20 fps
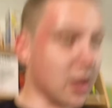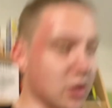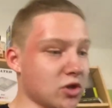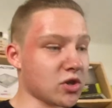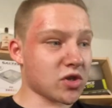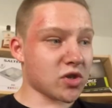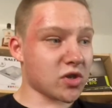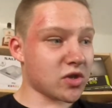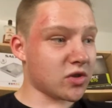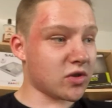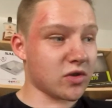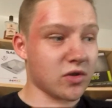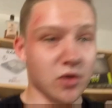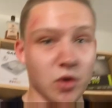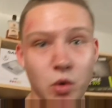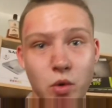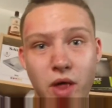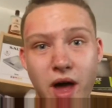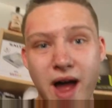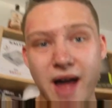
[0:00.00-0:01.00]
just
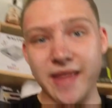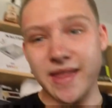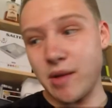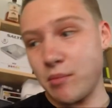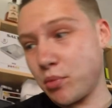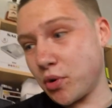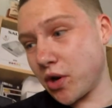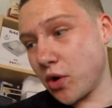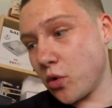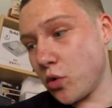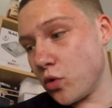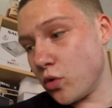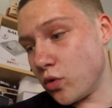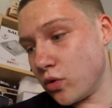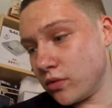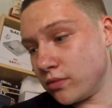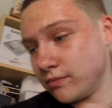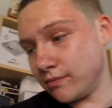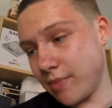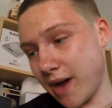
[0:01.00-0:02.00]
do that and then put it all
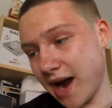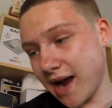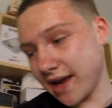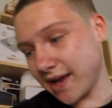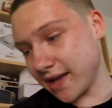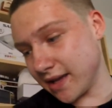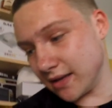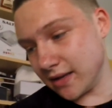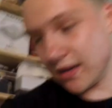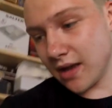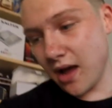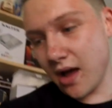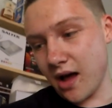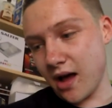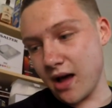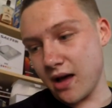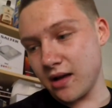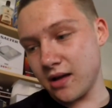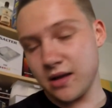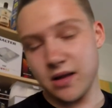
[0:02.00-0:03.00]
back and uh,
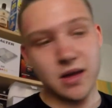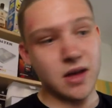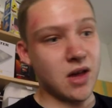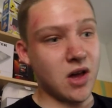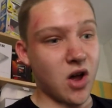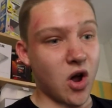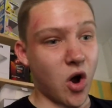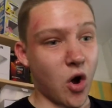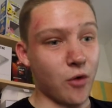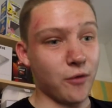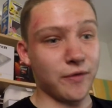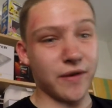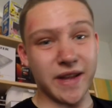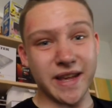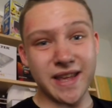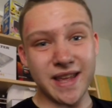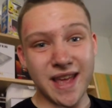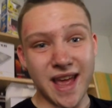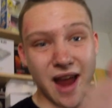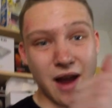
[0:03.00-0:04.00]

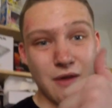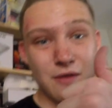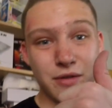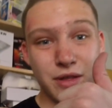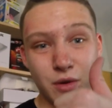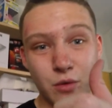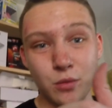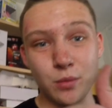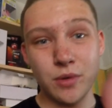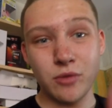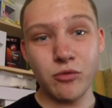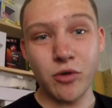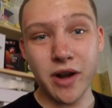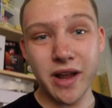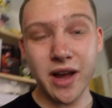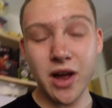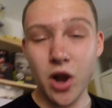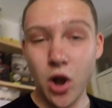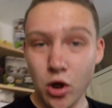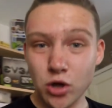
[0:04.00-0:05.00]
hopefully everything will be
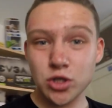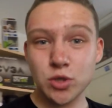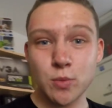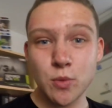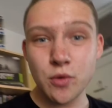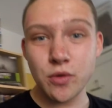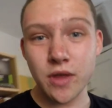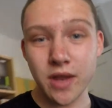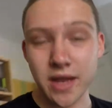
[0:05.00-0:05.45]
running a lot smoother